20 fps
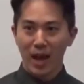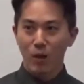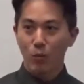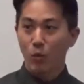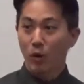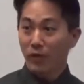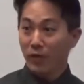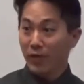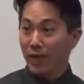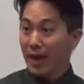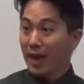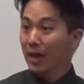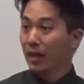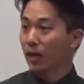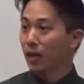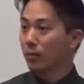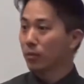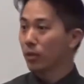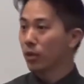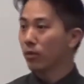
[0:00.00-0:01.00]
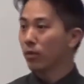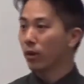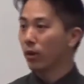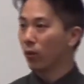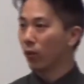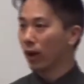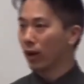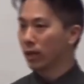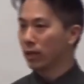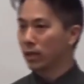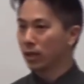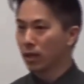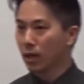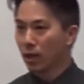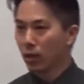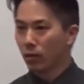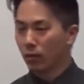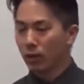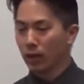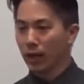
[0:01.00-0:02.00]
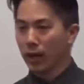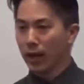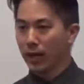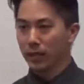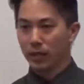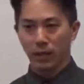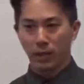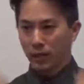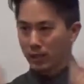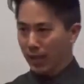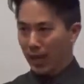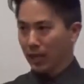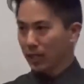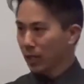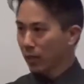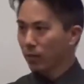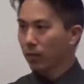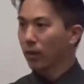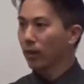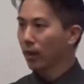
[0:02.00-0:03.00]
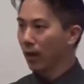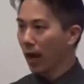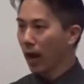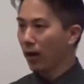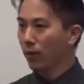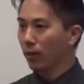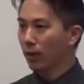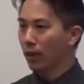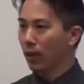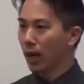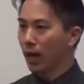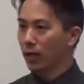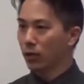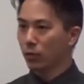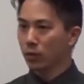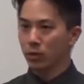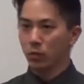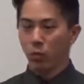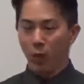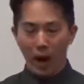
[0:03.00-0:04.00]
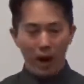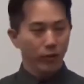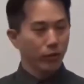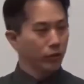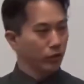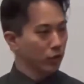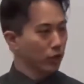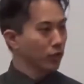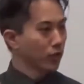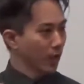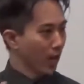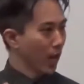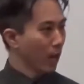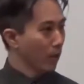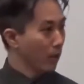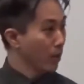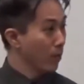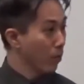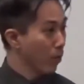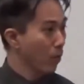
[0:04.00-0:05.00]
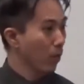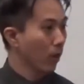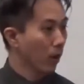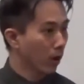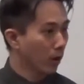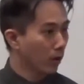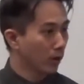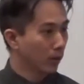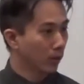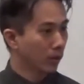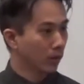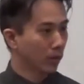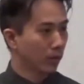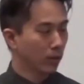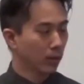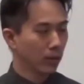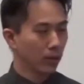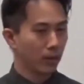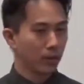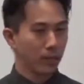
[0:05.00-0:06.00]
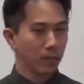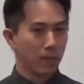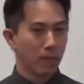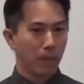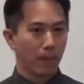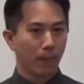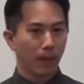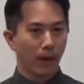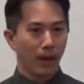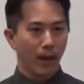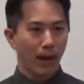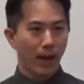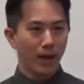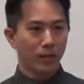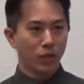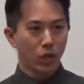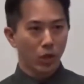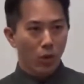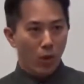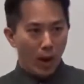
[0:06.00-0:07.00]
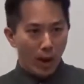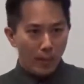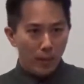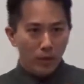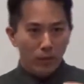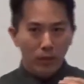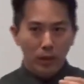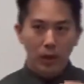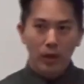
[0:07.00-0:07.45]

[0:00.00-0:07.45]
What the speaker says: And what they ended up doing was realizing the exact same thing that I realized was, wow, there's just got to be more. And so I'm going